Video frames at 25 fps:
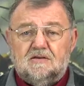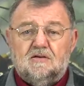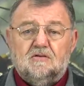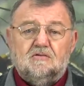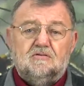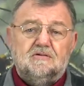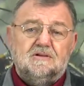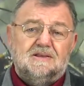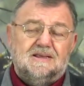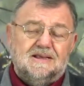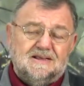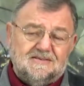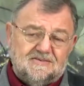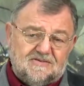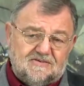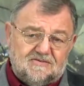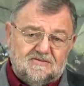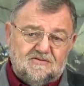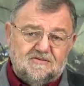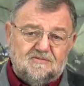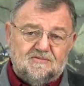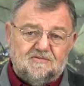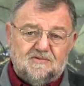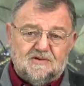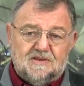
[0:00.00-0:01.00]
So a
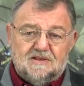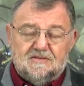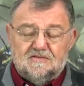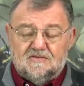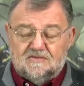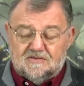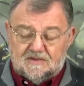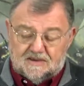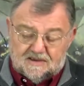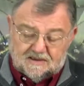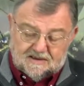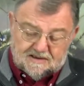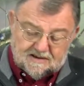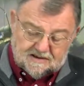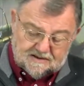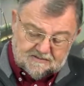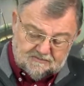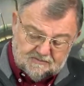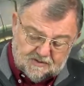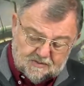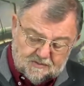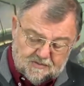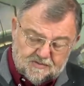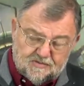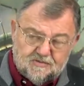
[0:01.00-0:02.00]
device which you can put
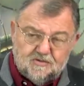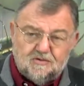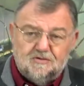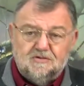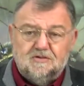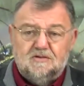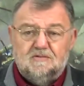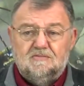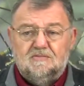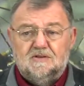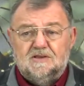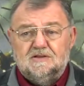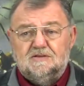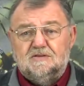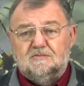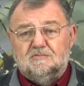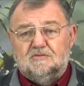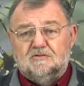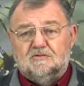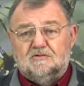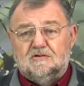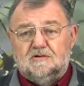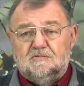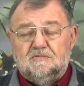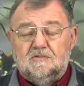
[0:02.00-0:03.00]
on your
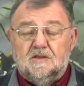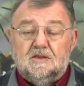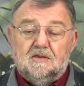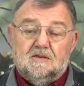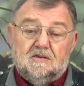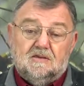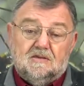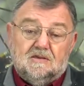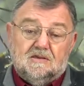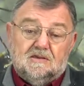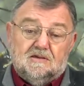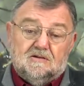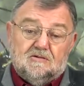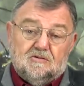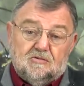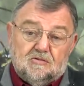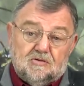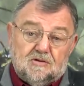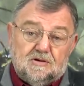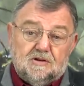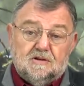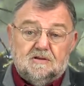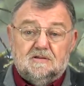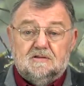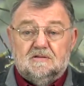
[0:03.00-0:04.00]
workplace once
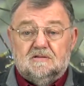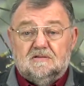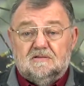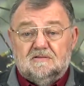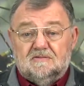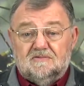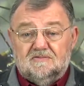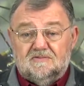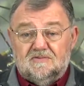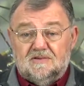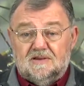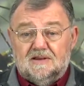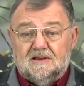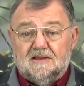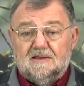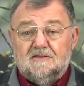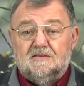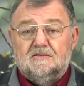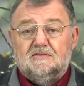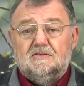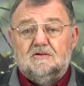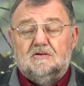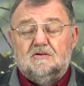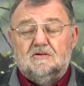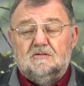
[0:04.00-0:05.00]
and be very
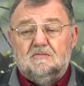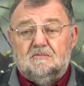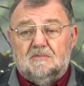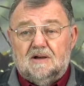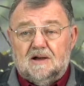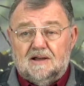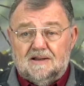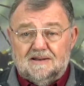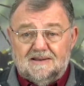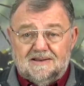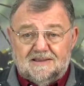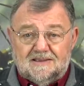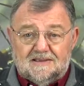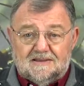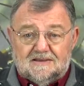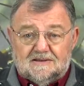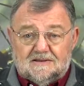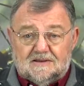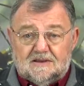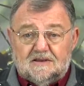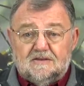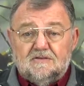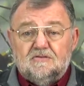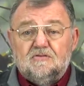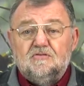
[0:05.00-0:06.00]
happy when you get values
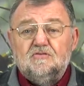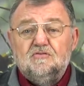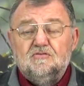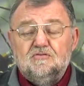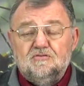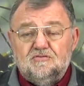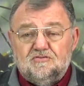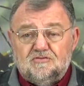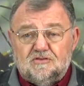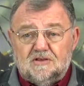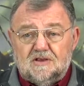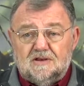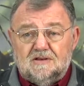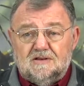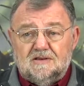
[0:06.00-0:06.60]
like this.